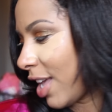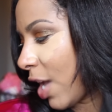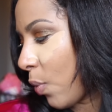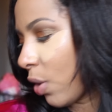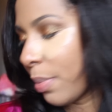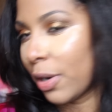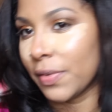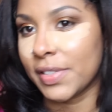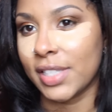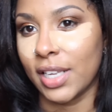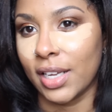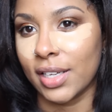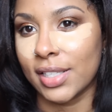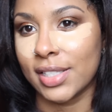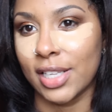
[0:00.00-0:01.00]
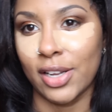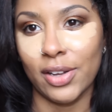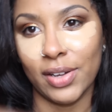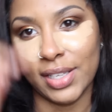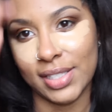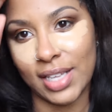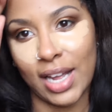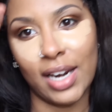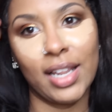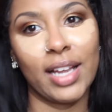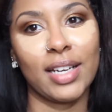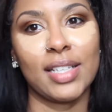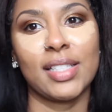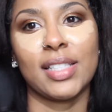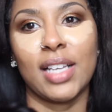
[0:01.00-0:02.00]
and we're both sick, so it's kind of
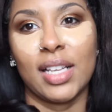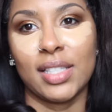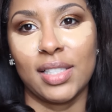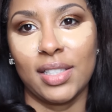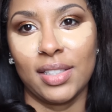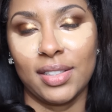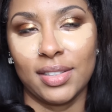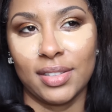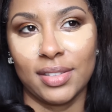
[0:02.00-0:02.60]
like disgusting.